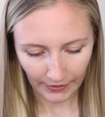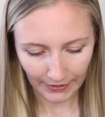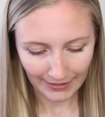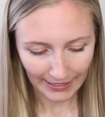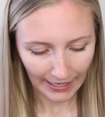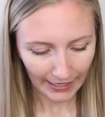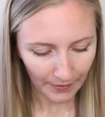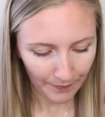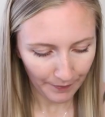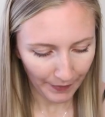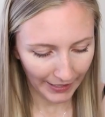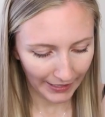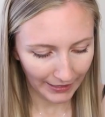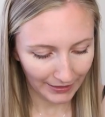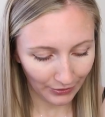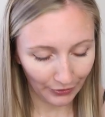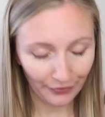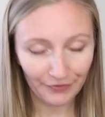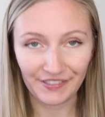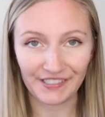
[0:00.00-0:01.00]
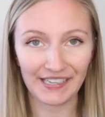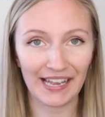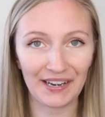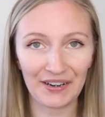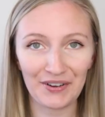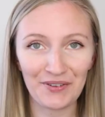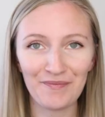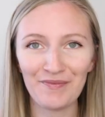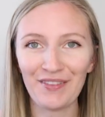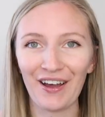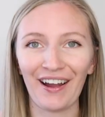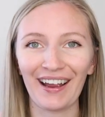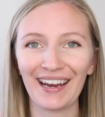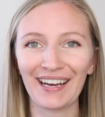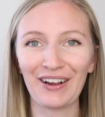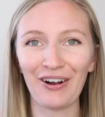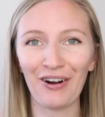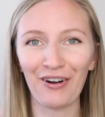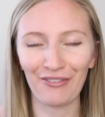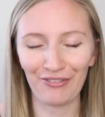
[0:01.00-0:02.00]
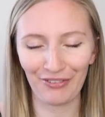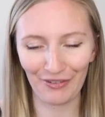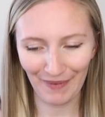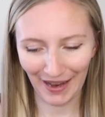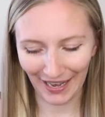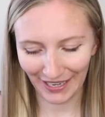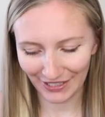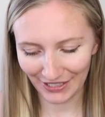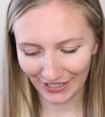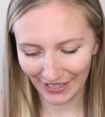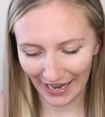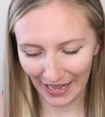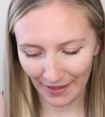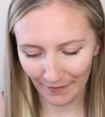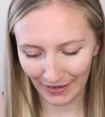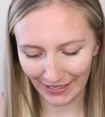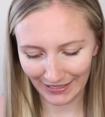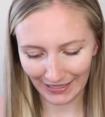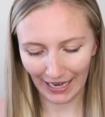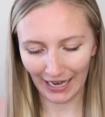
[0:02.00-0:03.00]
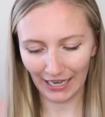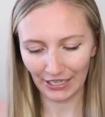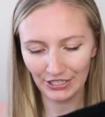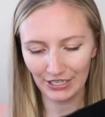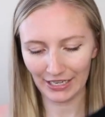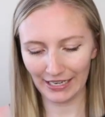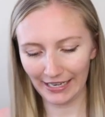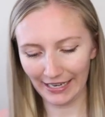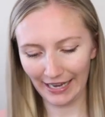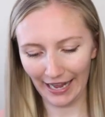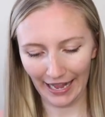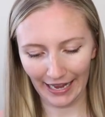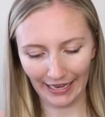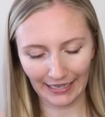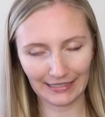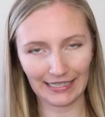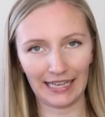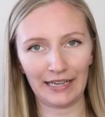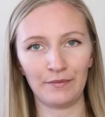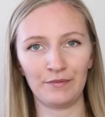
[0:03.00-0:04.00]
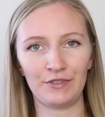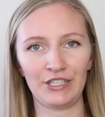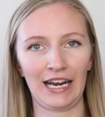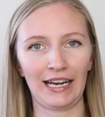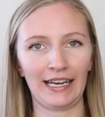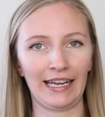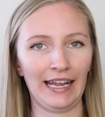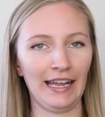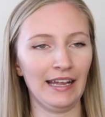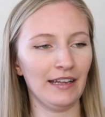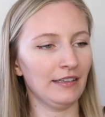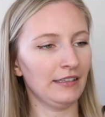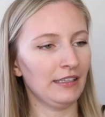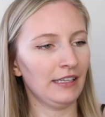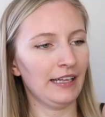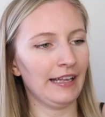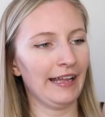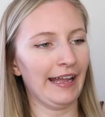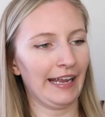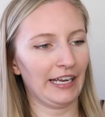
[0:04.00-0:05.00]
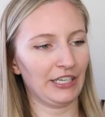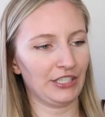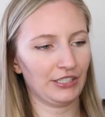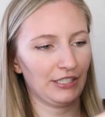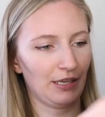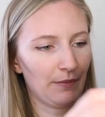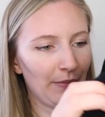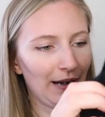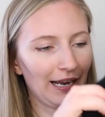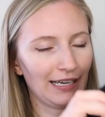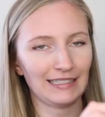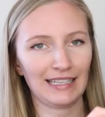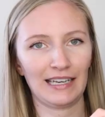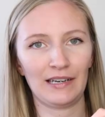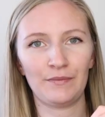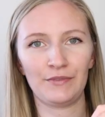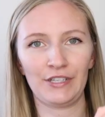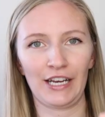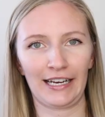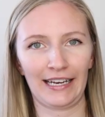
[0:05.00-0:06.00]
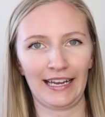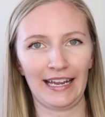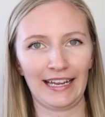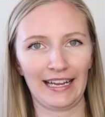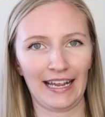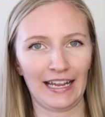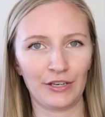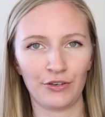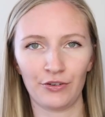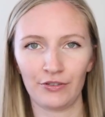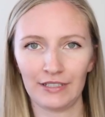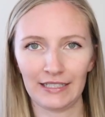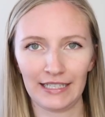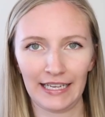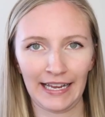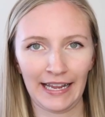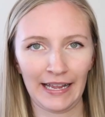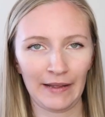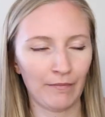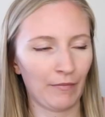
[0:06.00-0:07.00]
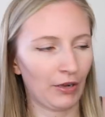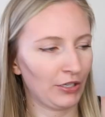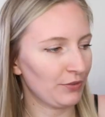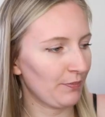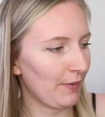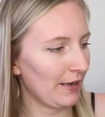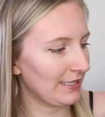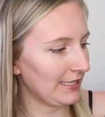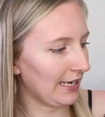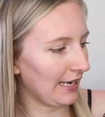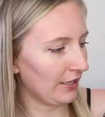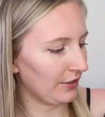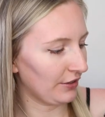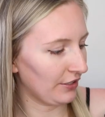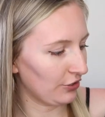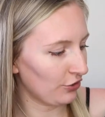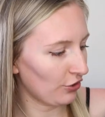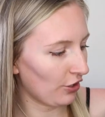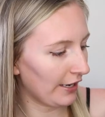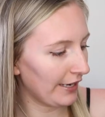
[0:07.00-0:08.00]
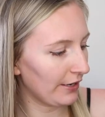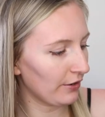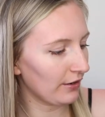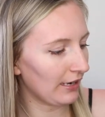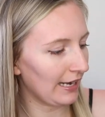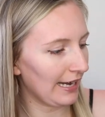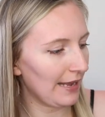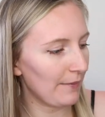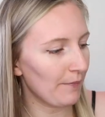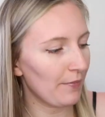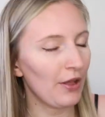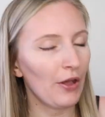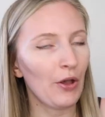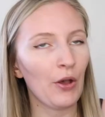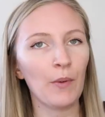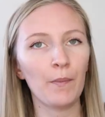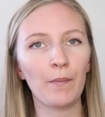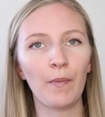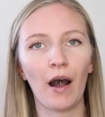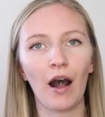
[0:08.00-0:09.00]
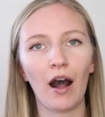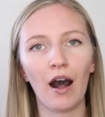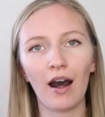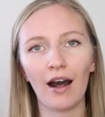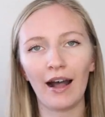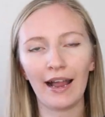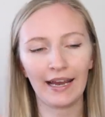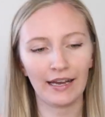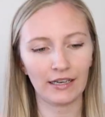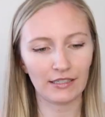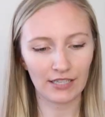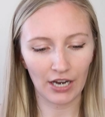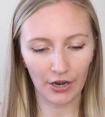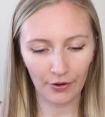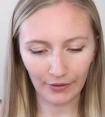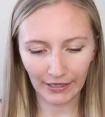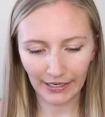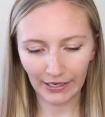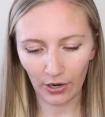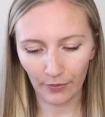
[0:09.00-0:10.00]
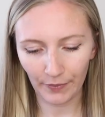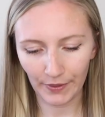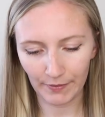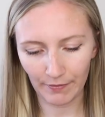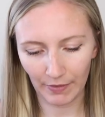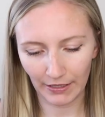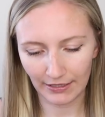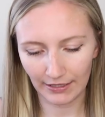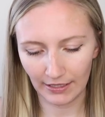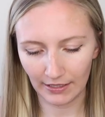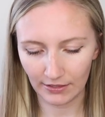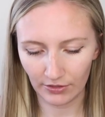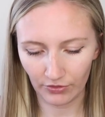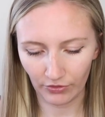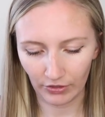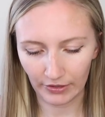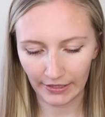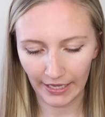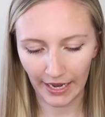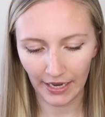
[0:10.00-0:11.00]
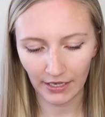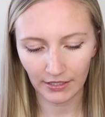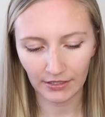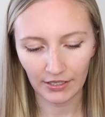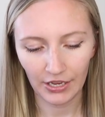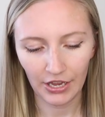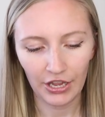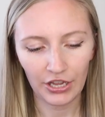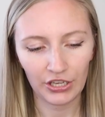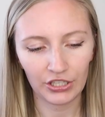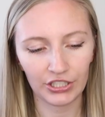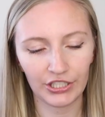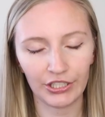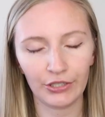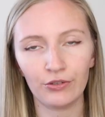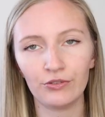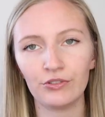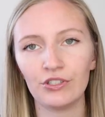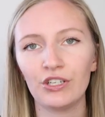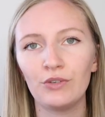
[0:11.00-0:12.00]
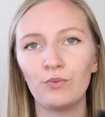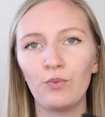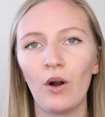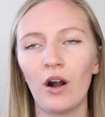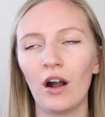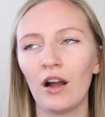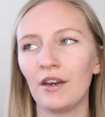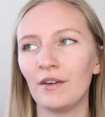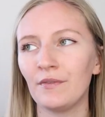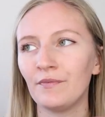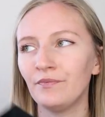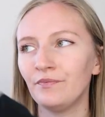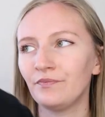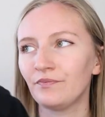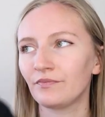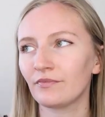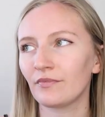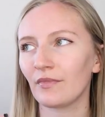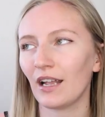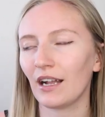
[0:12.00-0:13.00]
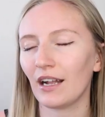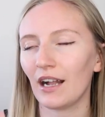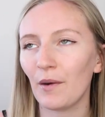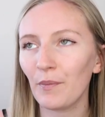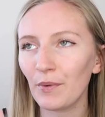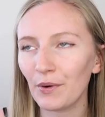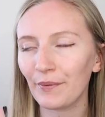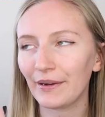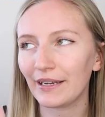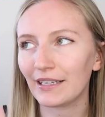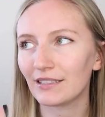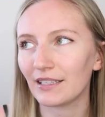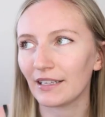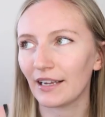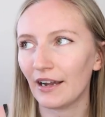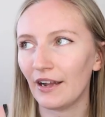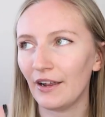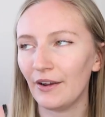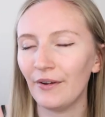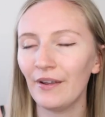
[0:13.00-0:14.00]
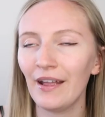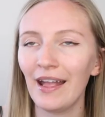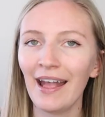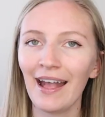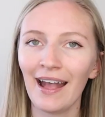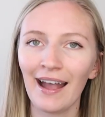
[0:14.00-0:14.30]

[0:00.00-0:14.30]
The second piece of denim that I got from H&M is actually a denim jacket. It's just a black denim jacket. Again, you'll see it much better in the try on clip, but I totally copied my sister on this. She ordered one a couple of weeks ago